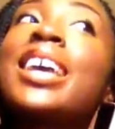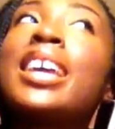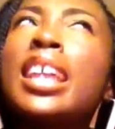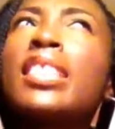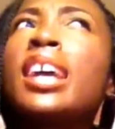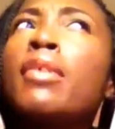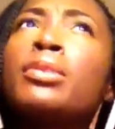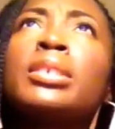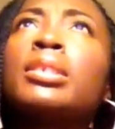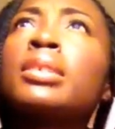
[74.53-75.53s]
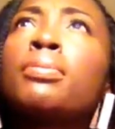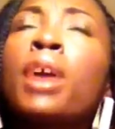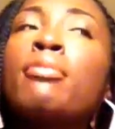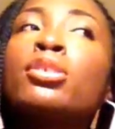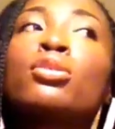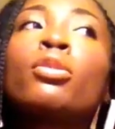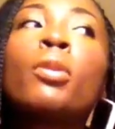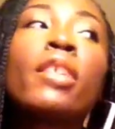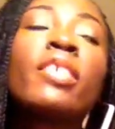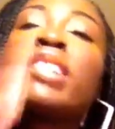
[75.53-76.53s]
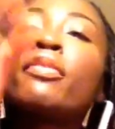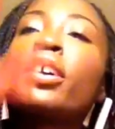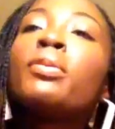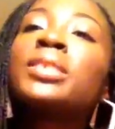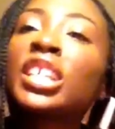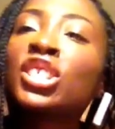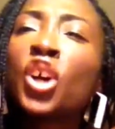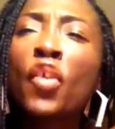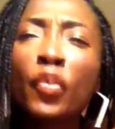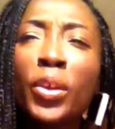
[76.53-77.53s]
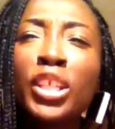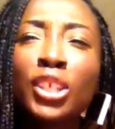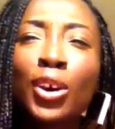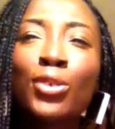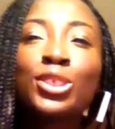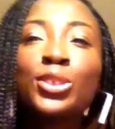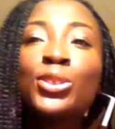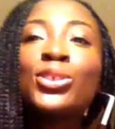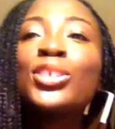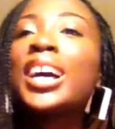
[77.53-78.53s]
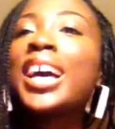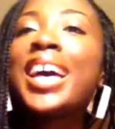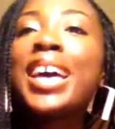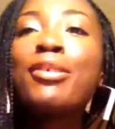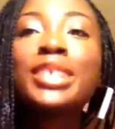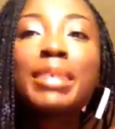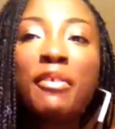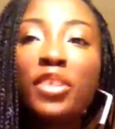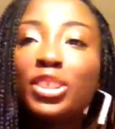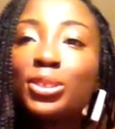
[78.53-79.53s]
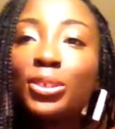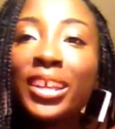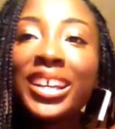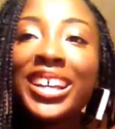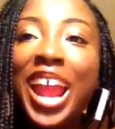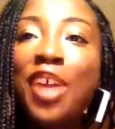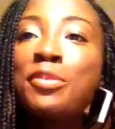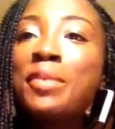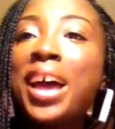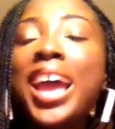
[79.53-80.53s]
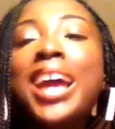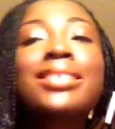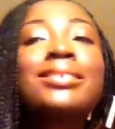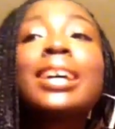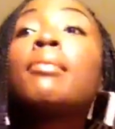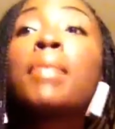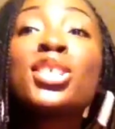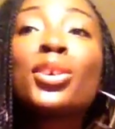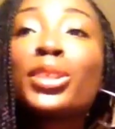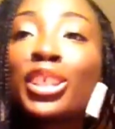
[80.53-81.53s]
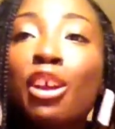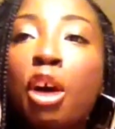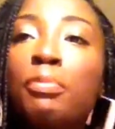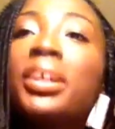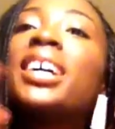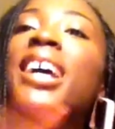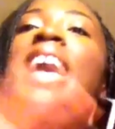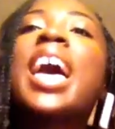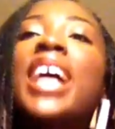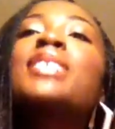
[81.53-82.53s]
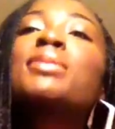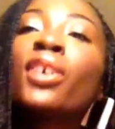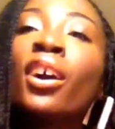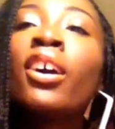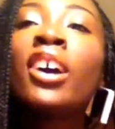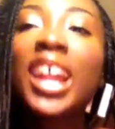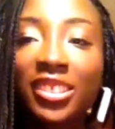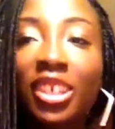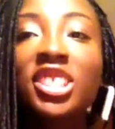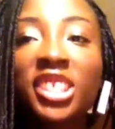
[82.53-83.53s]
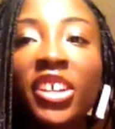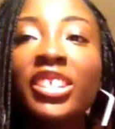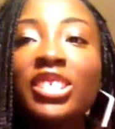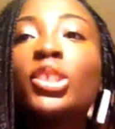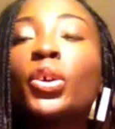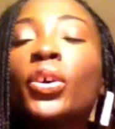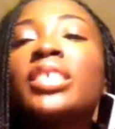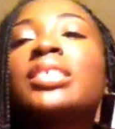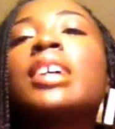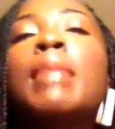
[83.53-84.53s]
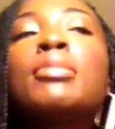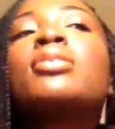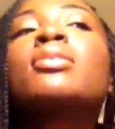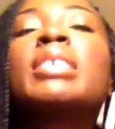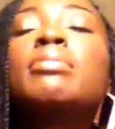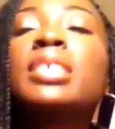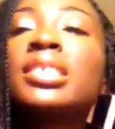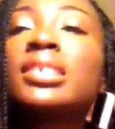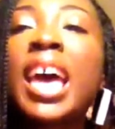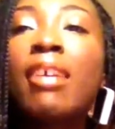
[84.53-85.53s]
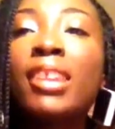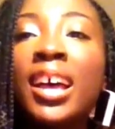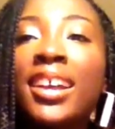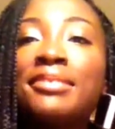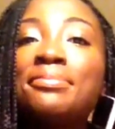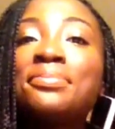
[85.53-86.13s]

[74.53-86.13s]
And I think I went to the primary school part of it. NFL was a Jehovah's Witness-owned school. It was like my first school there. I remember, my stories are long, but as we go on, I'll start sharing these stories. I'm just going to keep this outline.